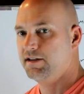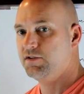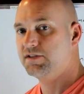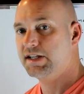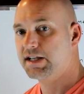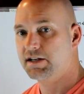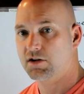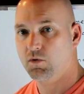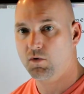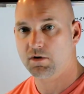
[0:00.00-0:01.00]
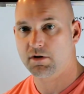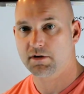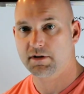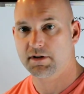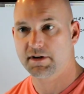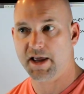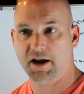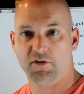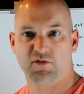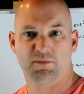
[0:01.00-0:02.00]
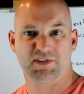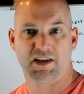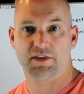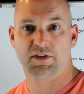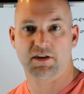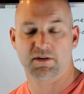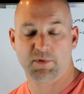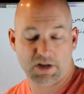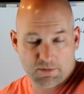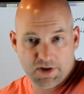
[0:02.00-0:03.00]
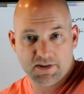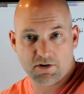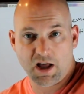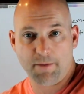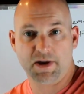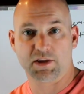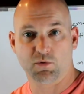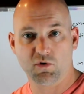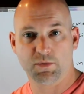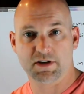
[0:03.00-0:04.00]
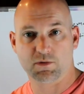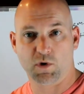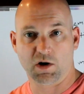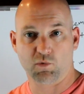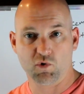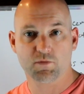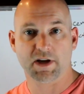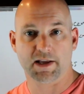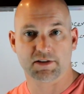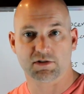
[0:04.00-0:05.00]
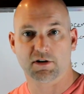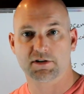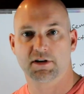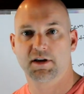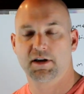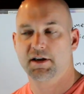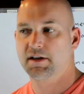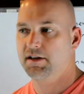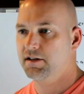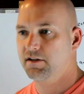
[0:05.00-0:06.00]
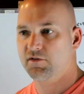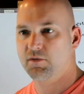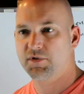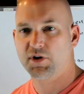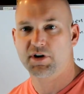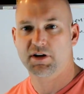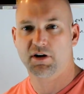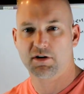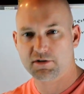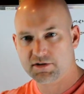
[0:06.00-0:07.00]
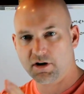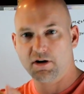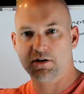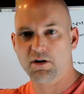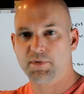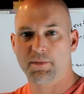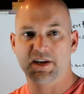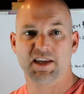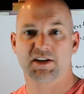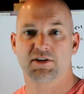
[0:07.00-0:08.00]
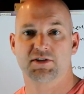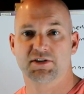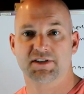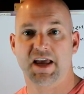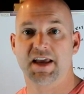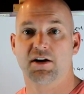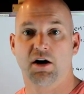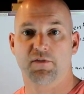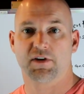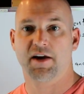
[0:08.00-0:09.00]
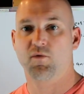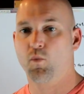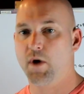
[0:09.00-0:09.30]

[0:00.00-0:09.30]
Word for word: you stick it in the corner, now from say, depending on how big the room is and where a room gain starts, from 30 hertz on up, I mean, it could just take off and have